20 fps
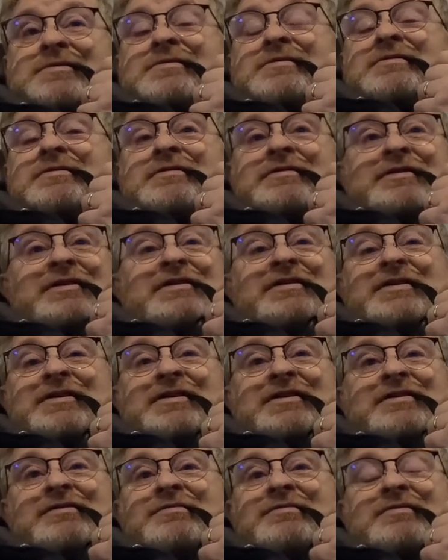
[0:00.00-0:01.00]
because I
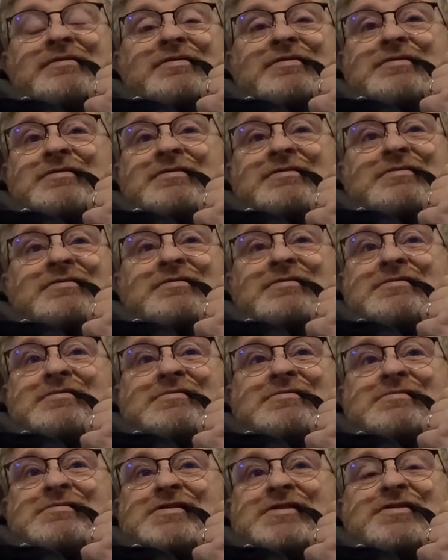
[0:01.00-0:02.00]
don't
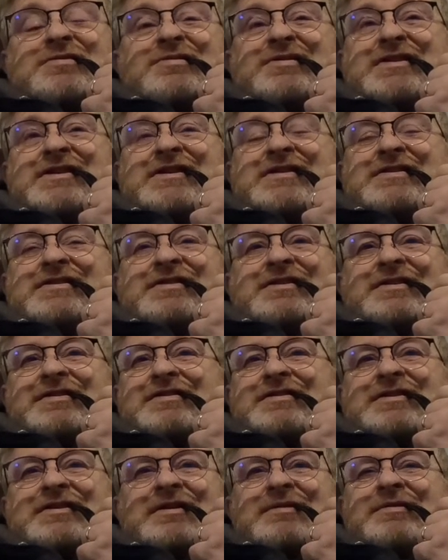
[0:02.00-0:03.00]
need the
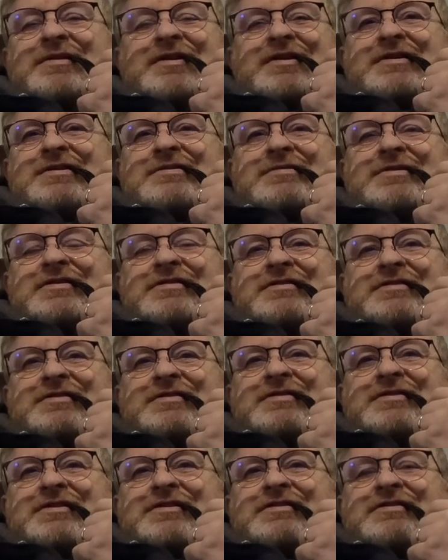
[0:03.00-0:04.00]
nicotine. I'm not interested
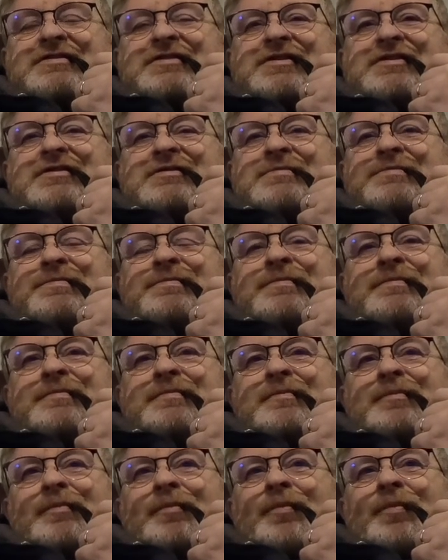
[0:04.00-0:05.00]
in that side.
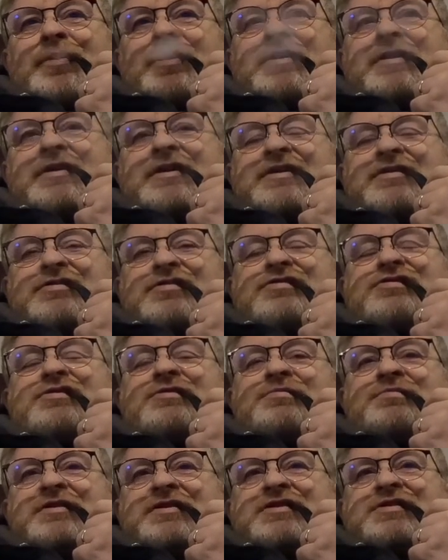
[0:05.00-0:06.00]
It's just a
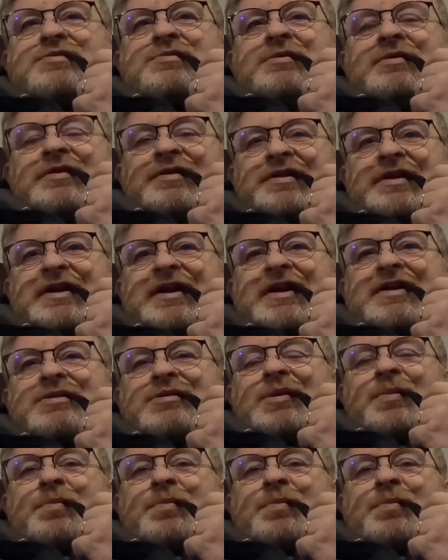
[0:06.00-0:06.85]
ritual, the actual